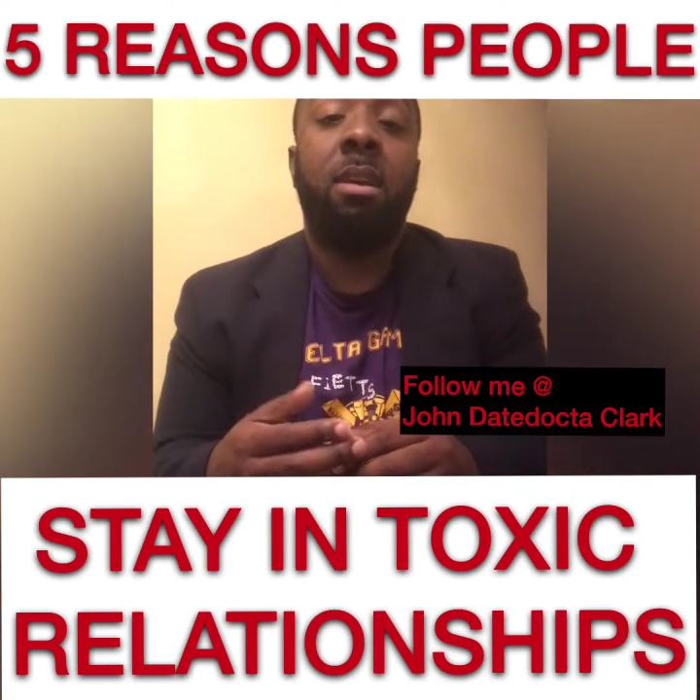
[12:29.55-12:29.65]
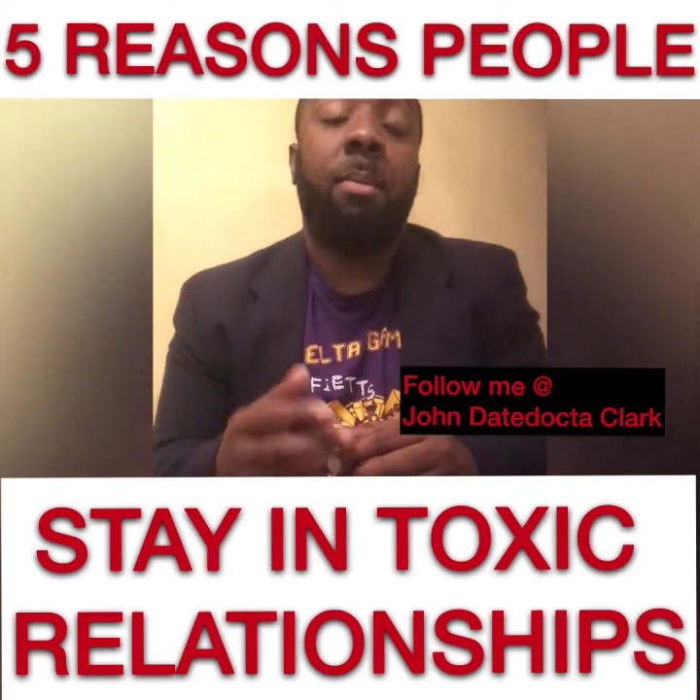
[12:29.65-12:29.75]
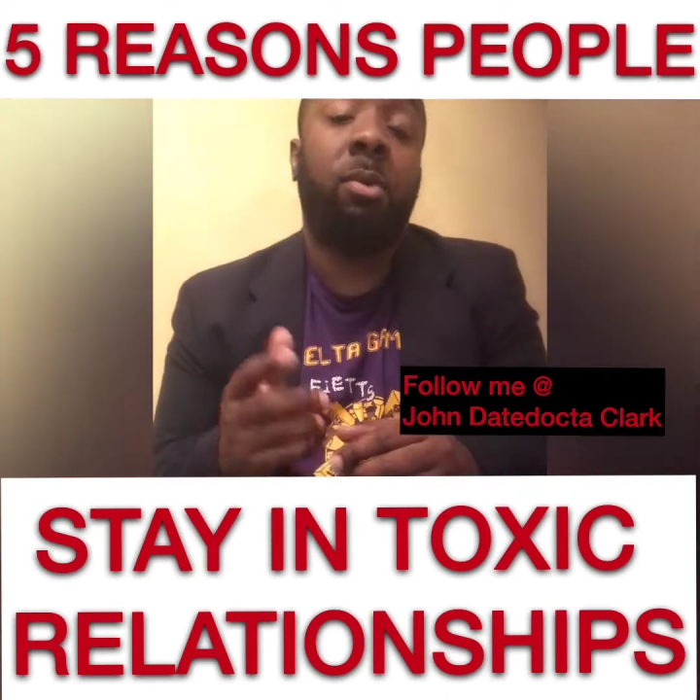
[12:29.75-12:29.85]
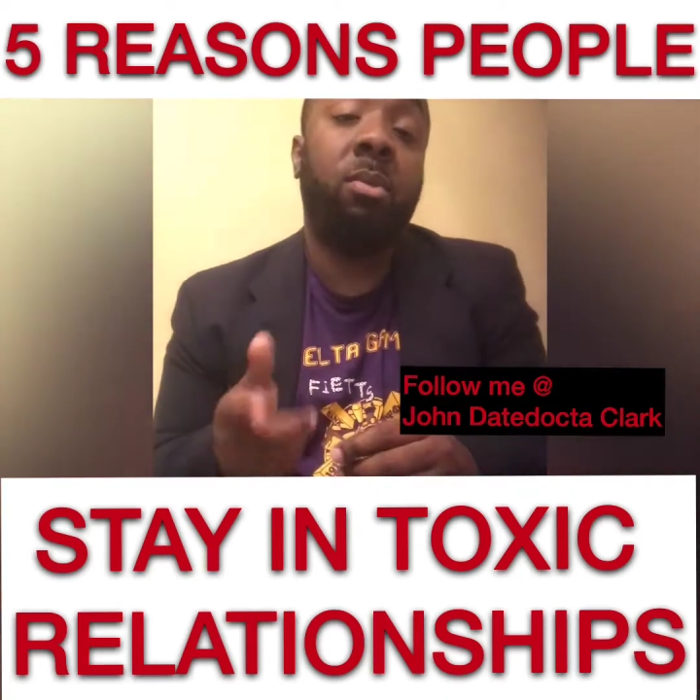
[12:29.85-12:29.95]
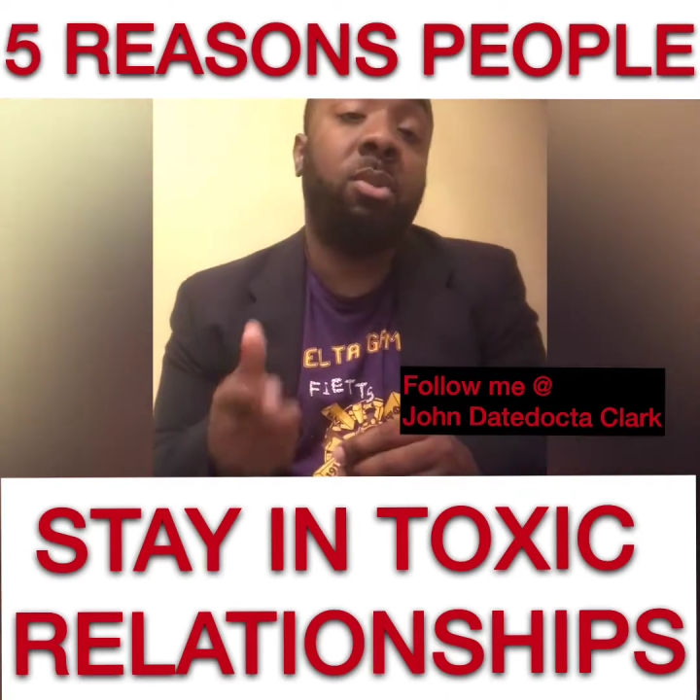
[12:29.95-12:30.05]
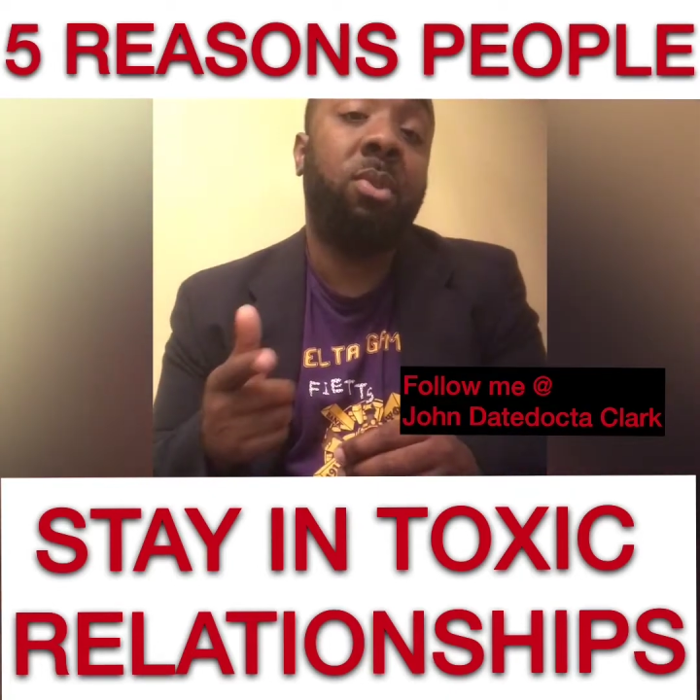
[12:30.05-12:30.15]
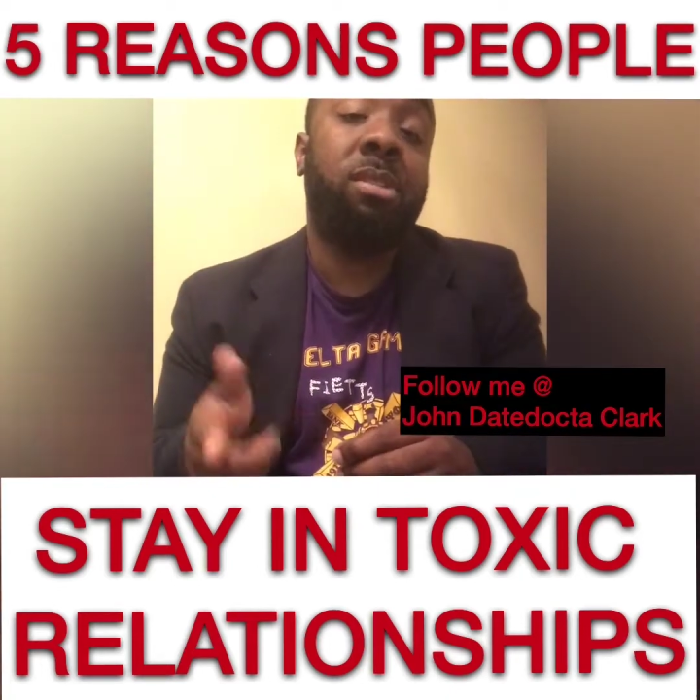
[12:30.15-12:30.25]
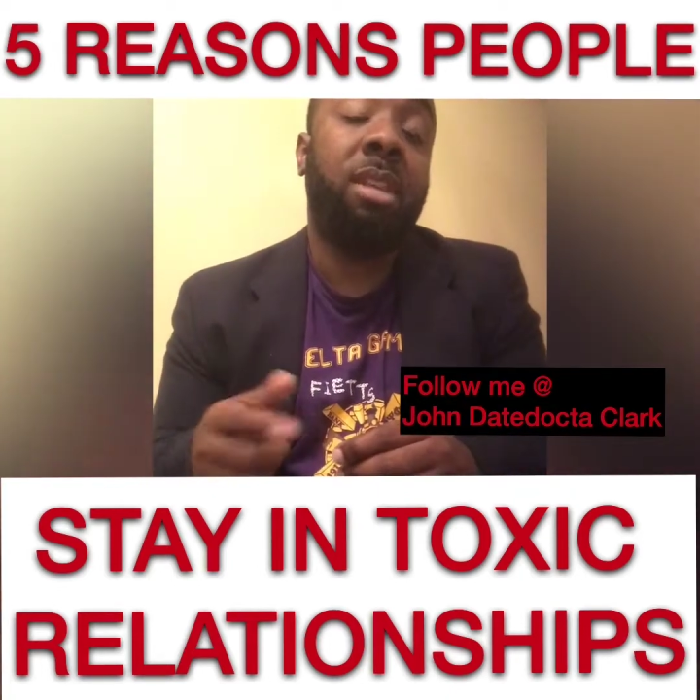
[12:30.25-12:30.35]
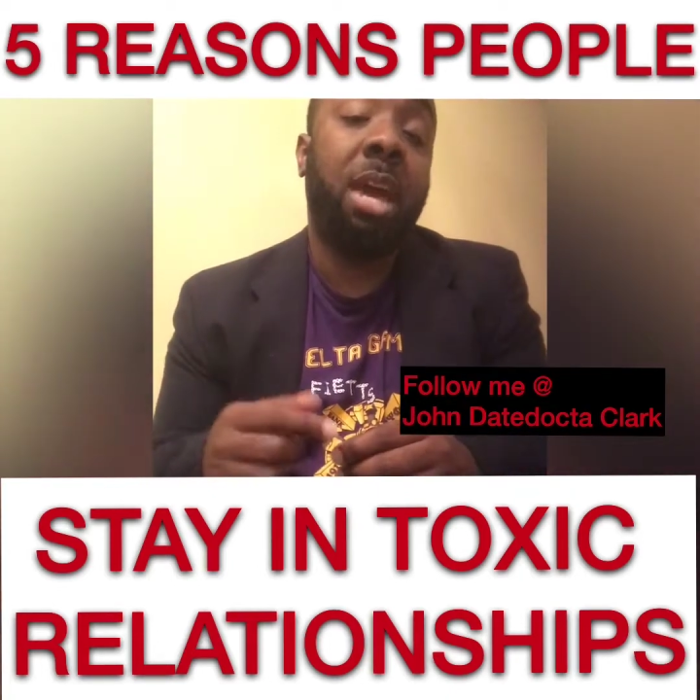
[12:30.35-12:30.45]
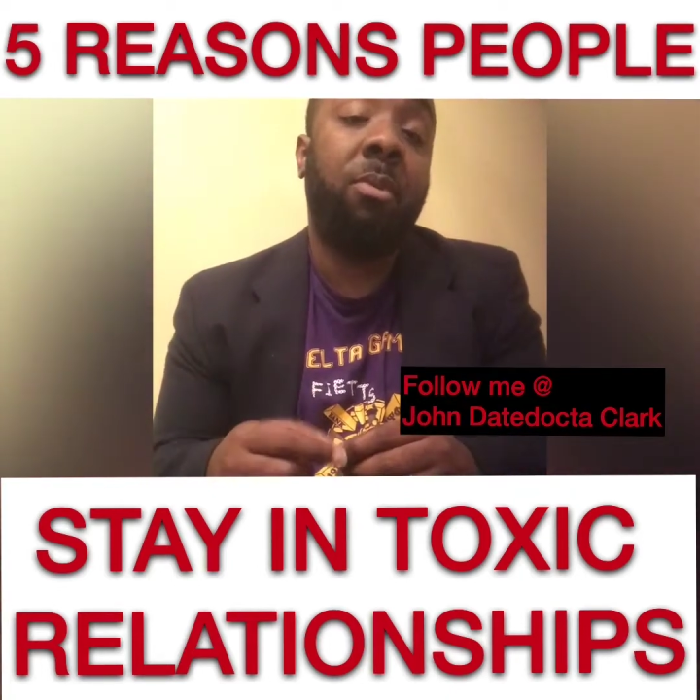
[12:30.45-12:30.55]
But the real
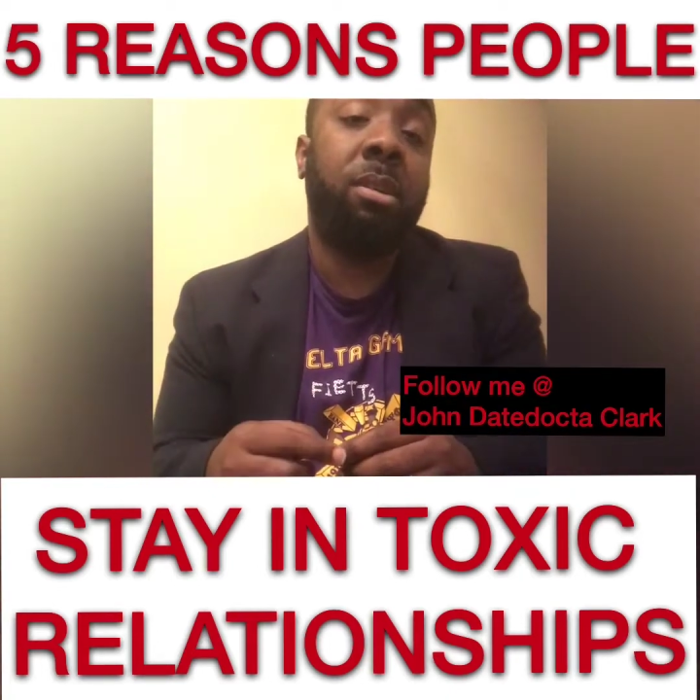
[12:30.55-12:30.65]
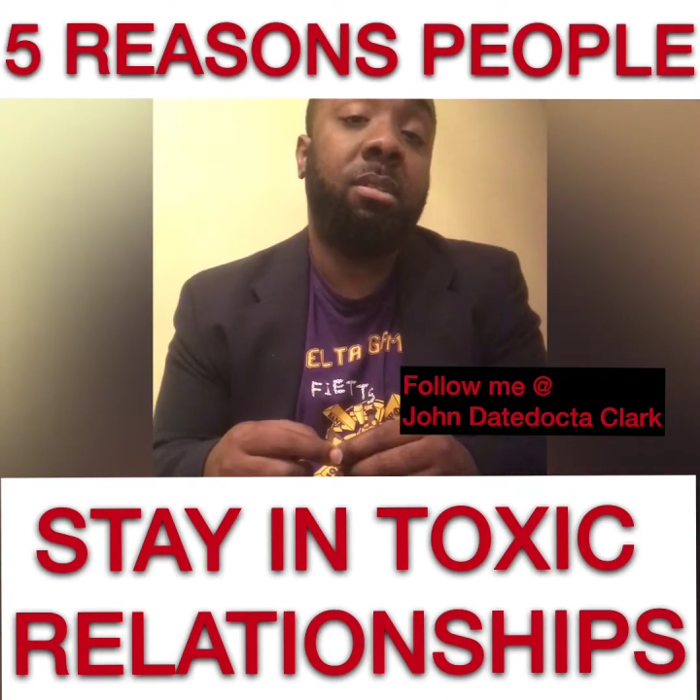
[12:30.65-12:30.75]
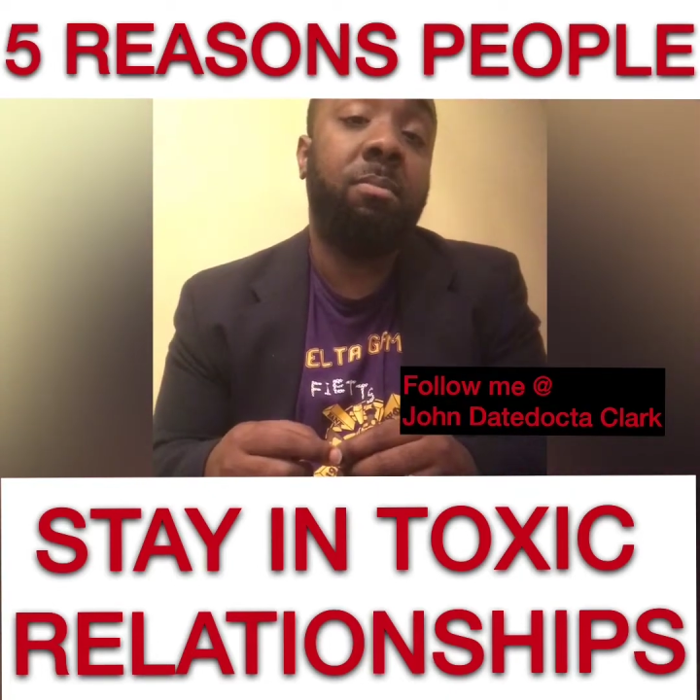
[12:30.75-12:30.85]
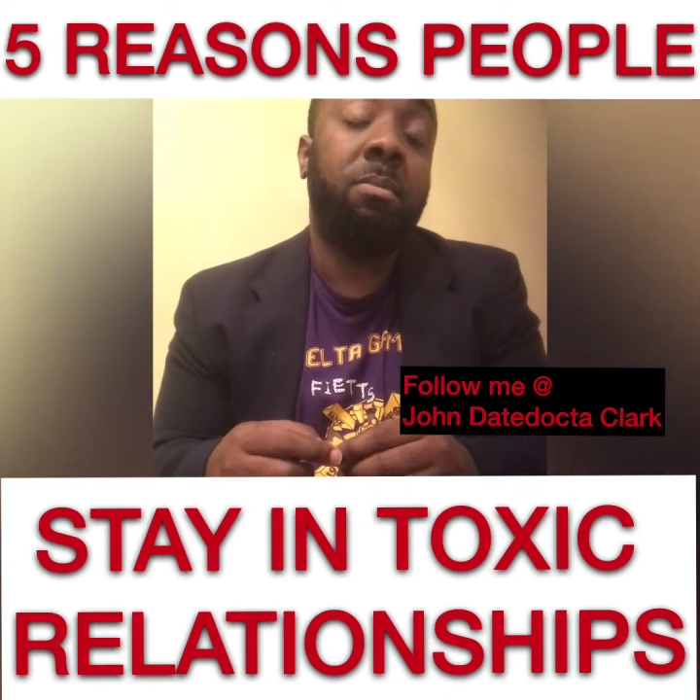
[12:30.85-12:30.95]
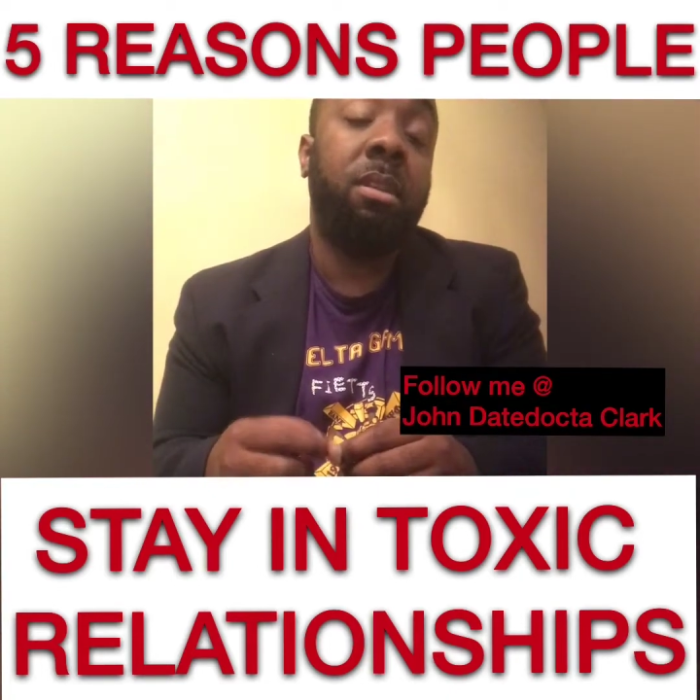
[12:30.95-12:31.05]
question now is,